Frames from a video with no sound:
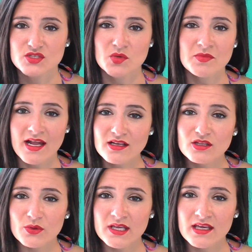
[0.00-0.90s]
So I'm not
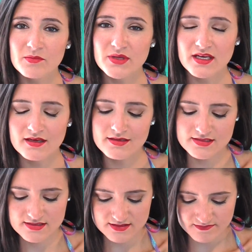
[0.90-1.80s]
including it
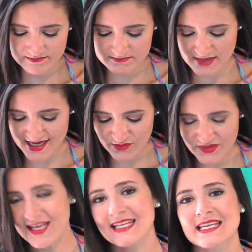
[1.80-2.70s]
because I
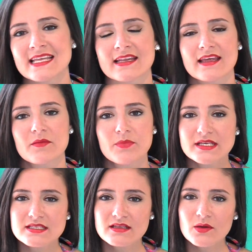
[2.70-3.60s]
don't think I needed it.
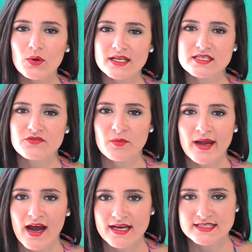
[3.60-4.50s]
Basically what I did for
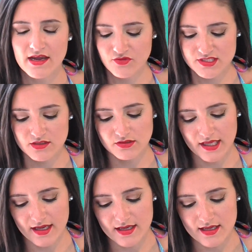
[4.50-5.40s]
my eyes every single
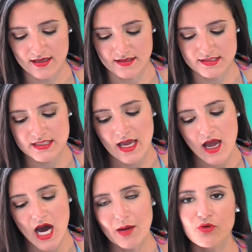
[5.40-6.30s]
day is
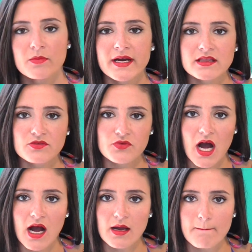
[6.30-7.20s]
I brought my
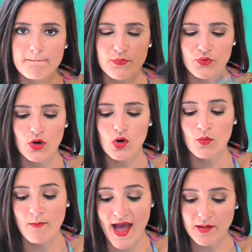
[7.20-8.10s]
Lorac
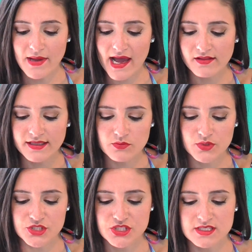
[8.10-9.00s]
Pro Matte Palette,
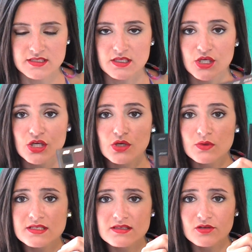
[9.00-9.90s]
which is the
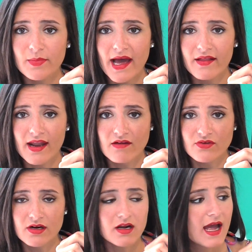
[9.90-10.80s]
cutest little palette
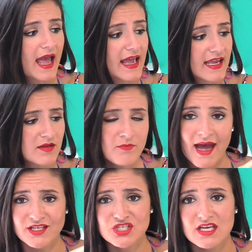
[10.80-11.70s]
ever. 8
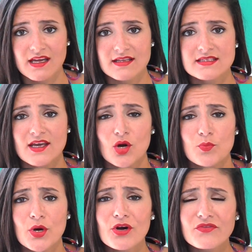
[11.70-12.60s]
matte shades. They
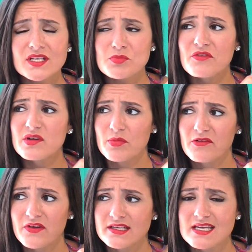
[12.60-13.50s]
are perfect, perfect,
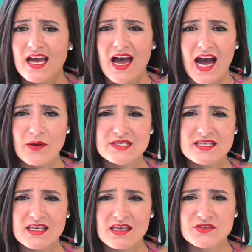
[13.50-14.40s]
perfect. I was
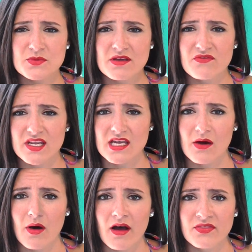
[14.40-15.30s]
thinking of doing a
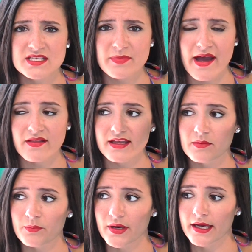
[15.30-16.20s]
video on this
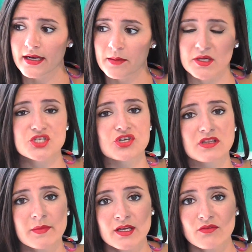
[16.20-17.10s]
palette, but I'm not
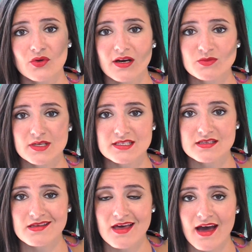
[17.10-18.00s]
sure. Let me know if you guys want to
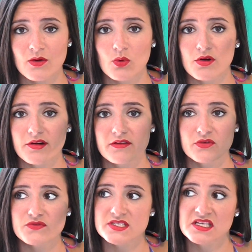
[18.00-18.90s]
see that or
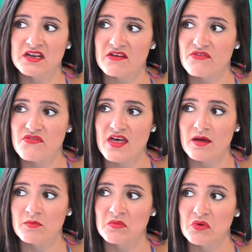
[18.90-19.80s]
if you've seen enough of
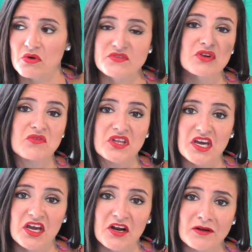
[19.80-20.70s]
them or if you don't really
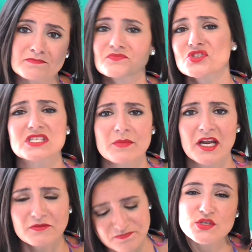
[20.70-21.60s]
care. Just let me
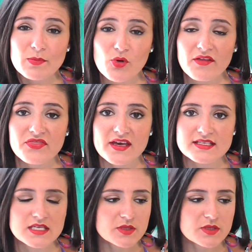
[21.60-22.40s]
know. So I brought this.